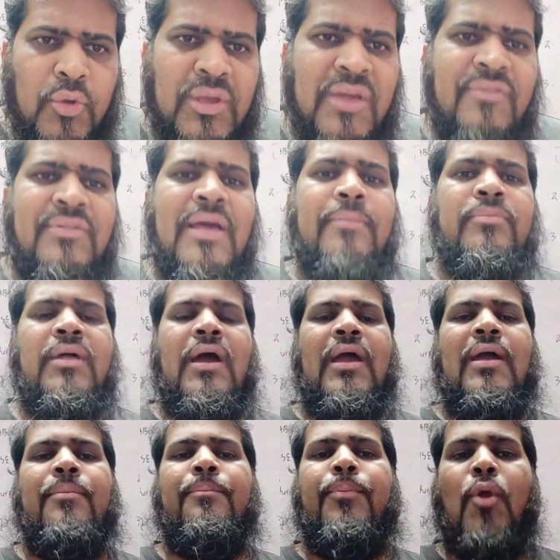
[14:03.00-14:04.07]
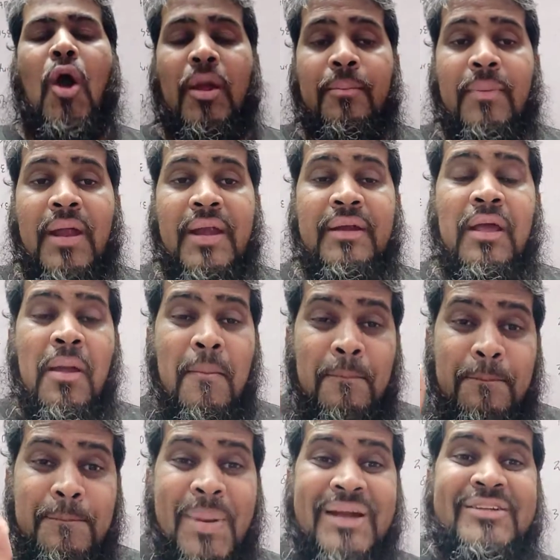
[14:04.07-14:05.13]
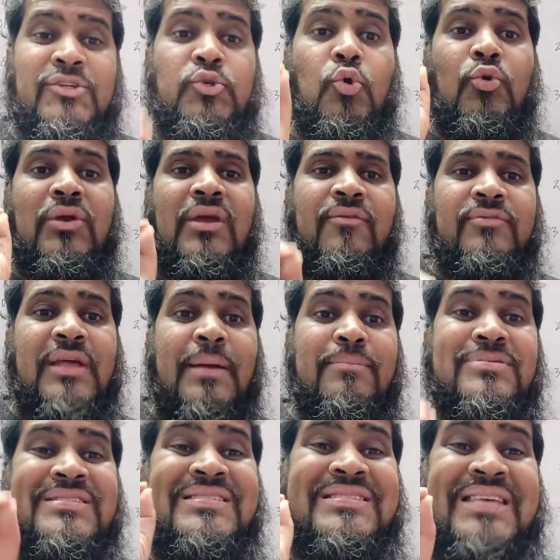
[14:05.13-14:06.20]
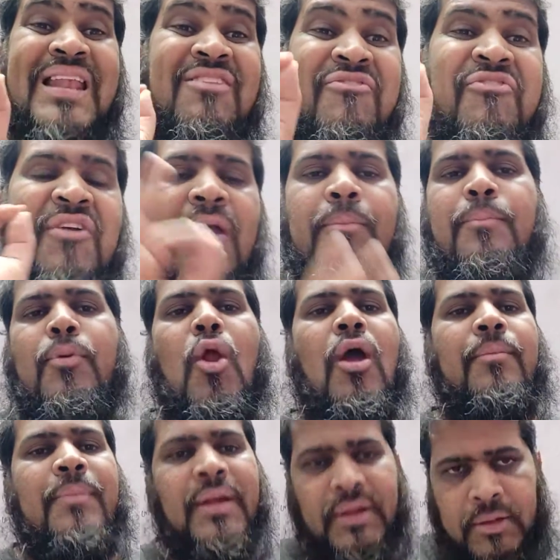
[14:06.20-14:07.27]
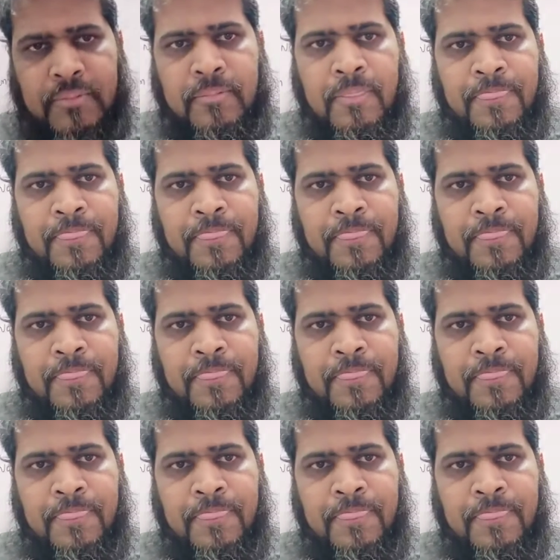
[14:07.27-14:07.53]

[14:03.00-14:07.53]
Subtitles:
to give them the employment, but to give them self-employment.